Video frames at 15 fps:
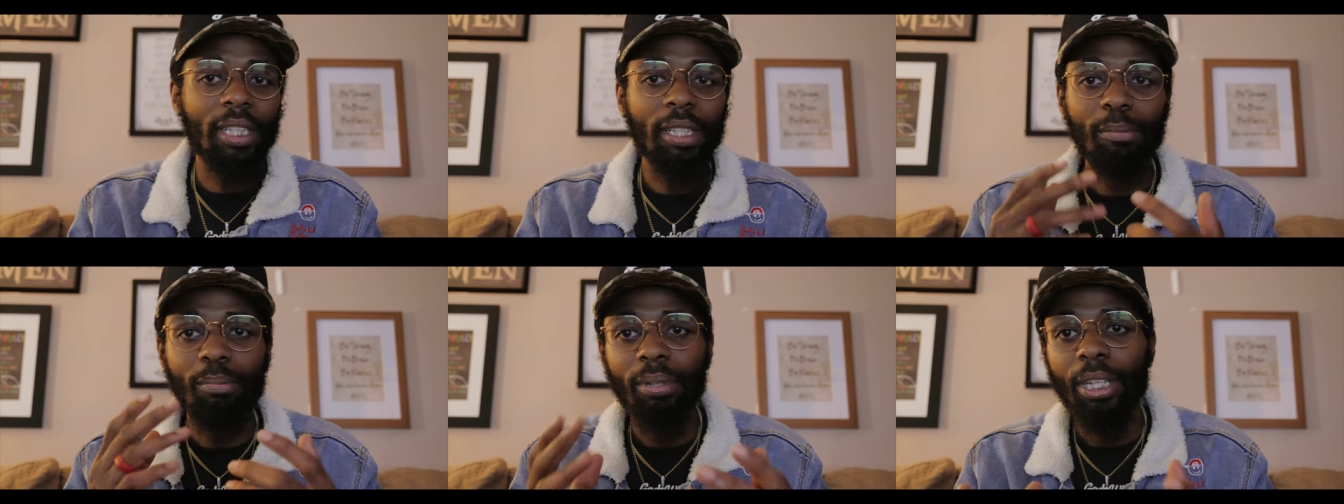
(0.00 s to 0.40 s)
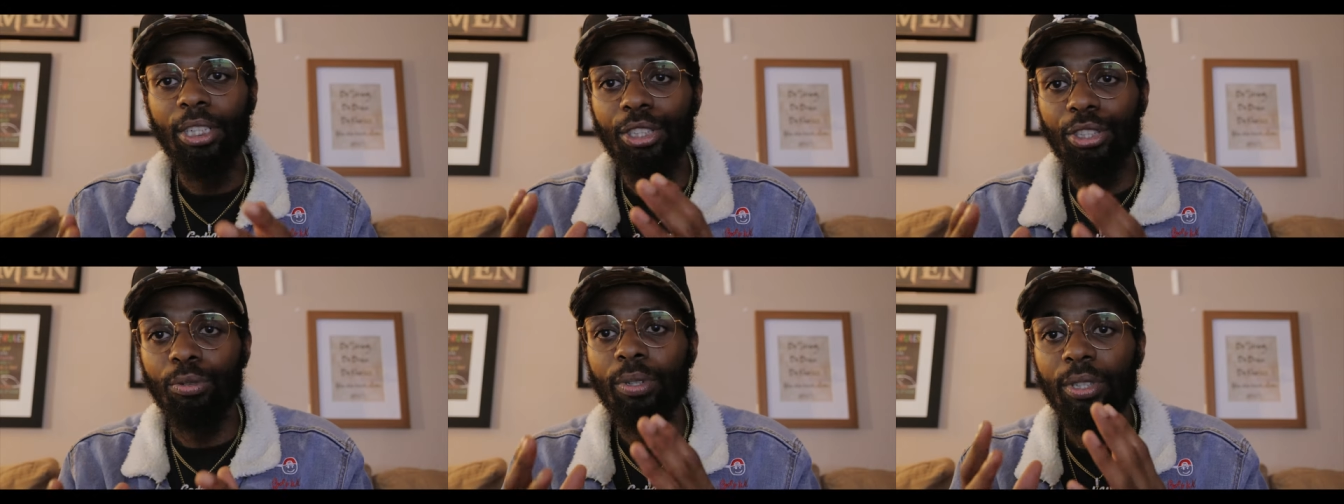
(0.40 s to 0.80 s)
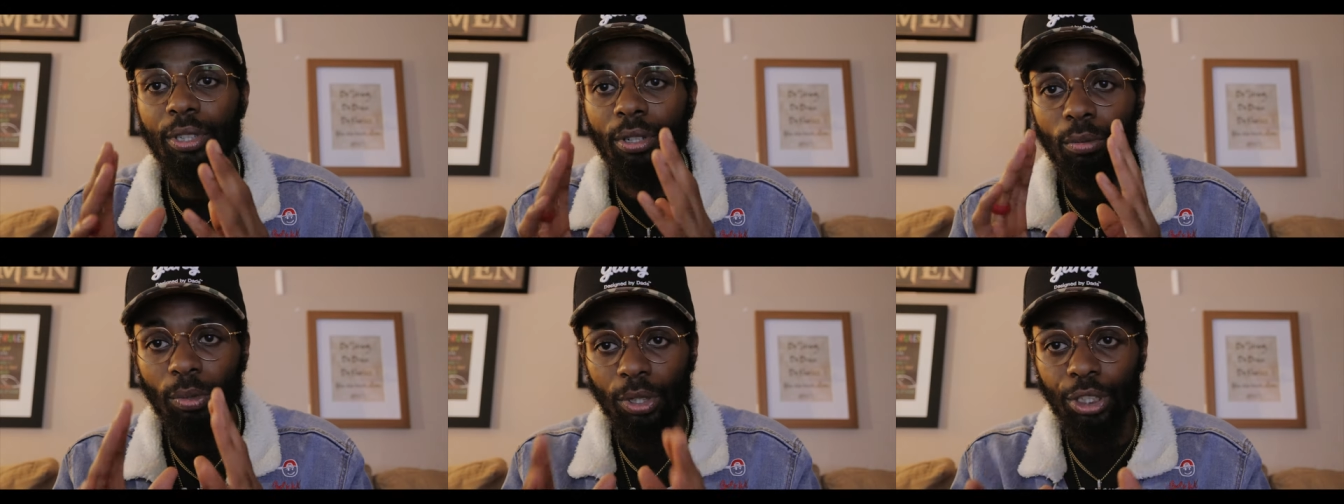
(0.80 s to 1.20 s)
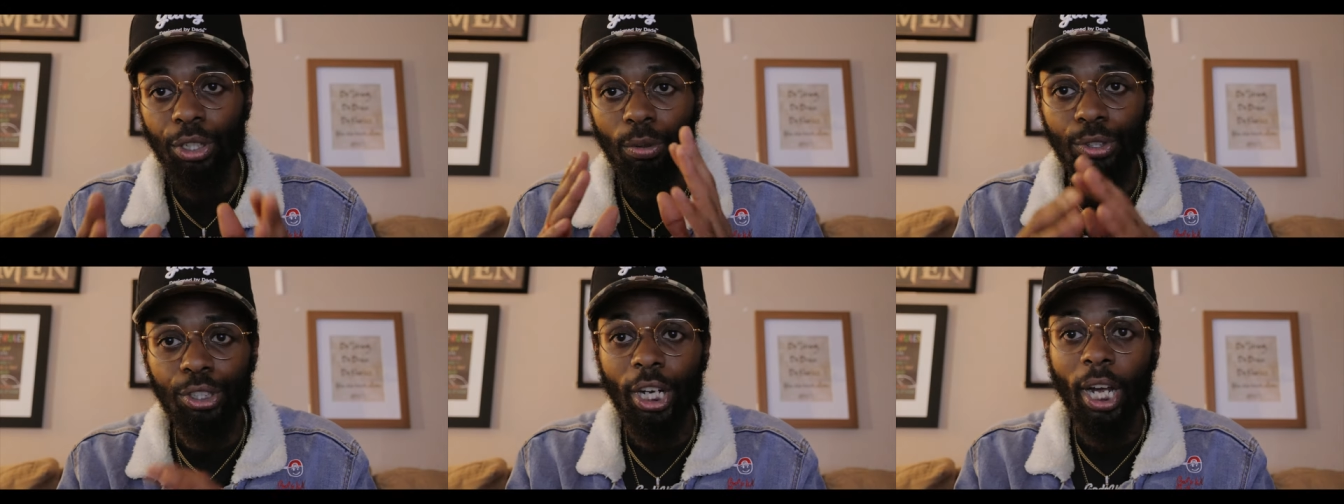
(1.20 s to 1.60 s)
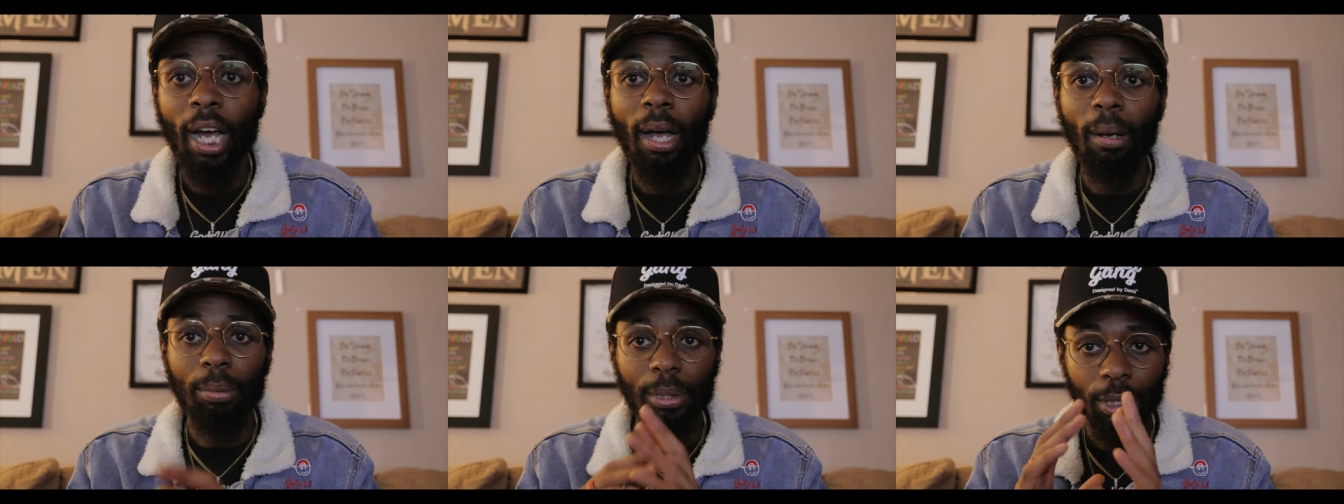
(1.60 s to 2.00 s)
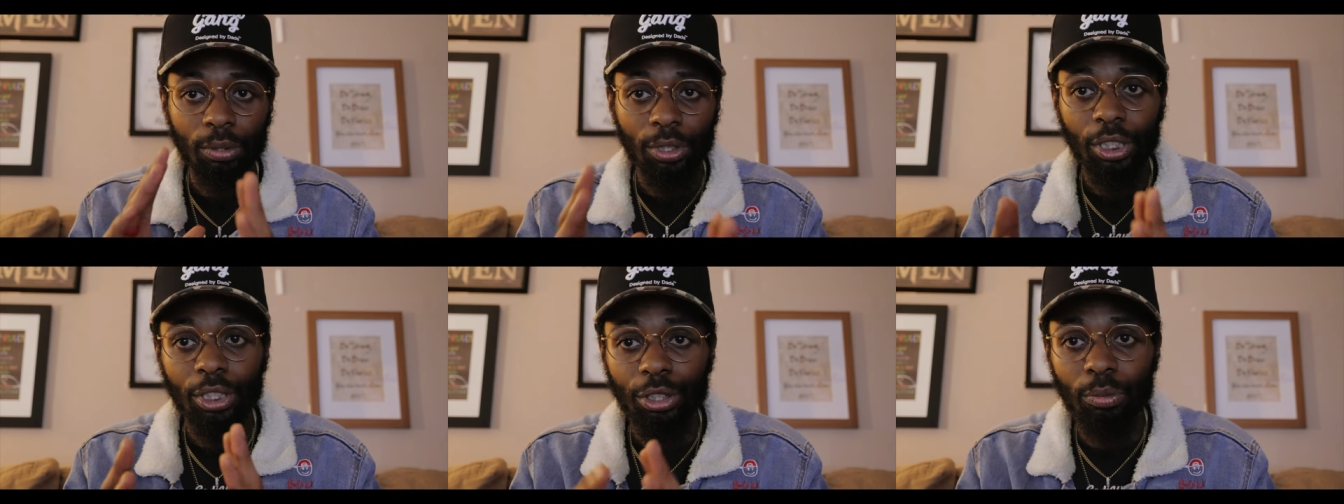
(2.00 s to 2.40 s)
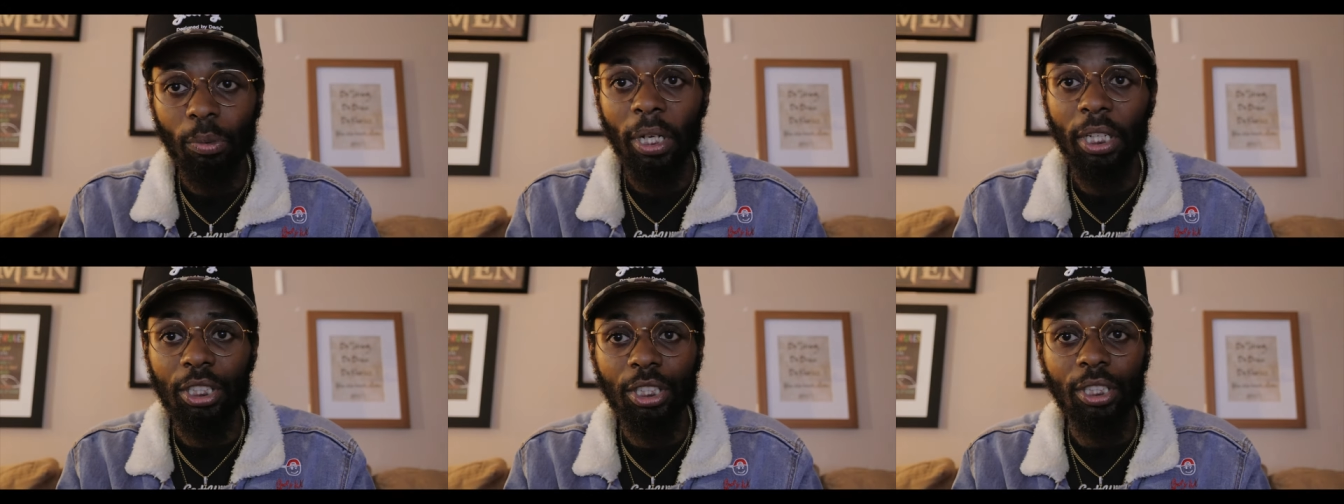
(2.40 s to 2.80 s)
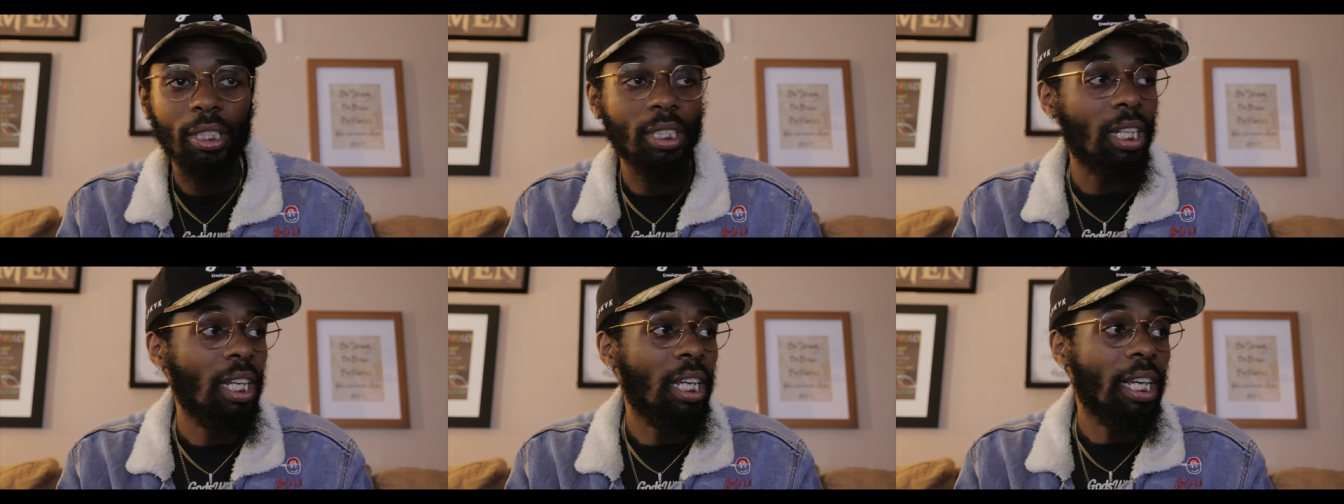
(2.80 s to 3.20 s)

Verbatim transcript: He blessed you with your job and your situation.